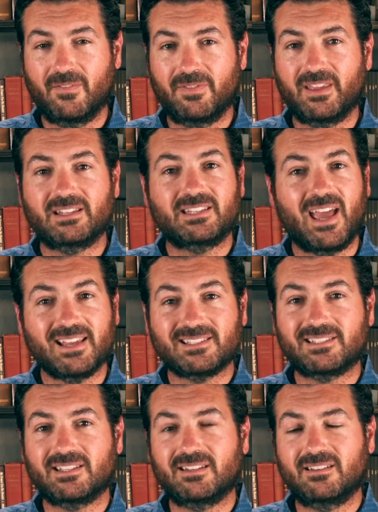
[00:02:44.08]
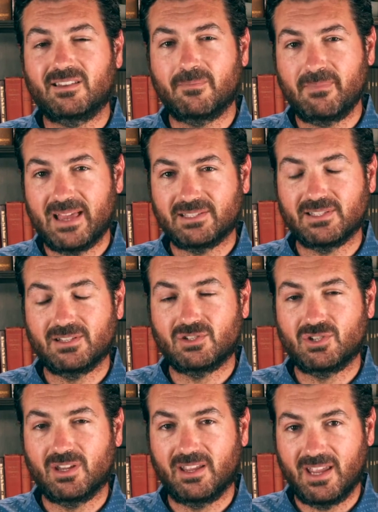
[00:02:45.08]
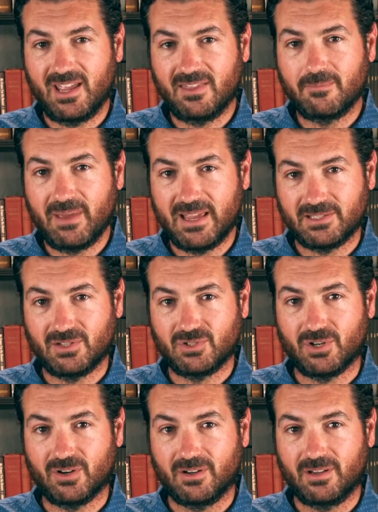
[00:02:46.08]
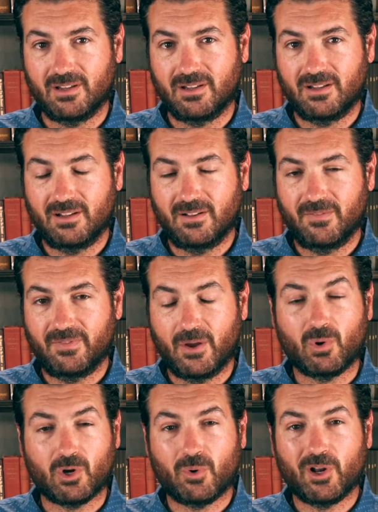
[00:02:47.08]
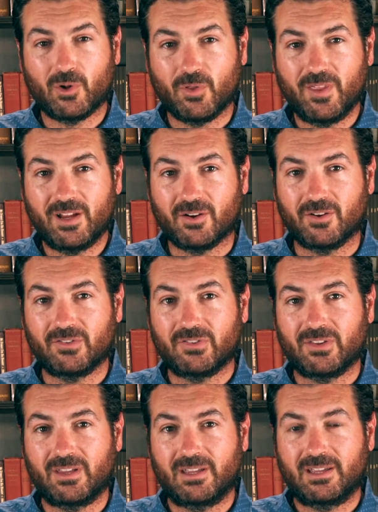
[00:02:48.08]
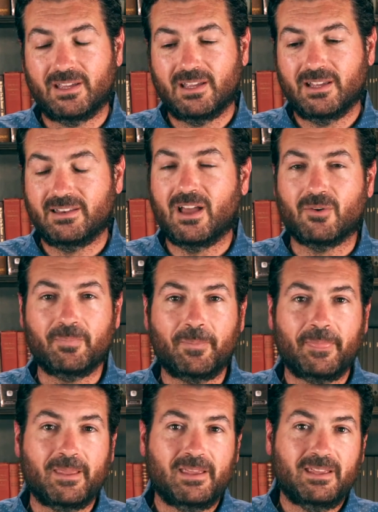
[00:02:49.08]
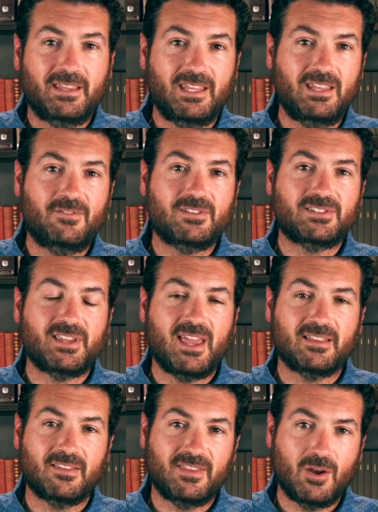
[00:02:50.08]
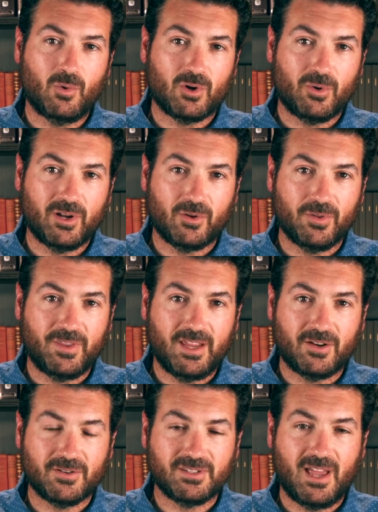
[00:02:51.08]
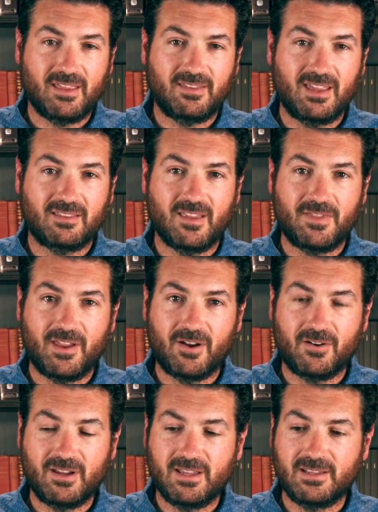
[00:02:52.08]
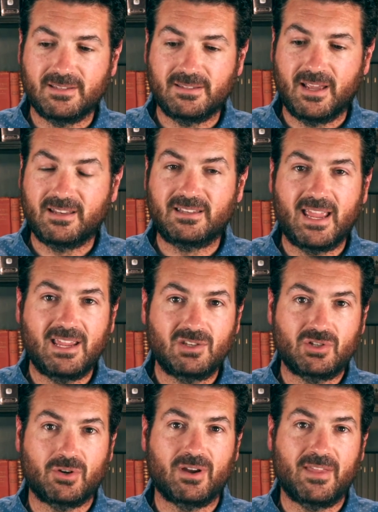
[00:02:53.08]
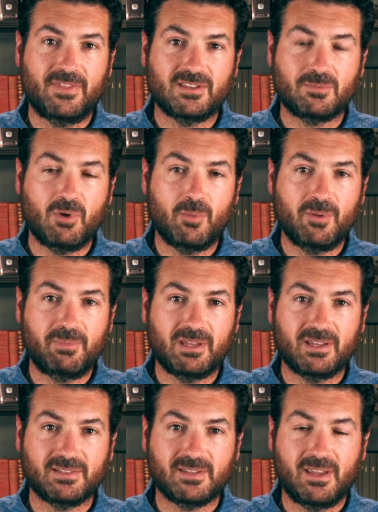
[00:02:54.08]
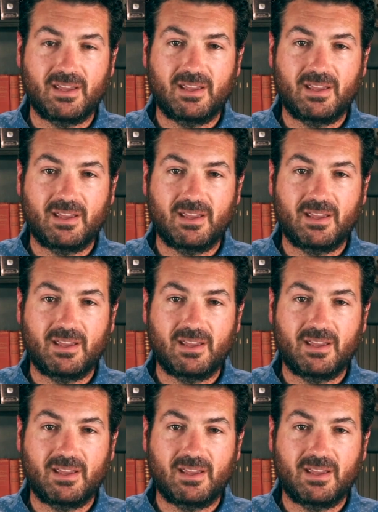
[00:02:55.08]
They tested the message and the messenger. They were critical thinkers. Now, even saying that they were critical thinkers, I think that there is a danger at this moment because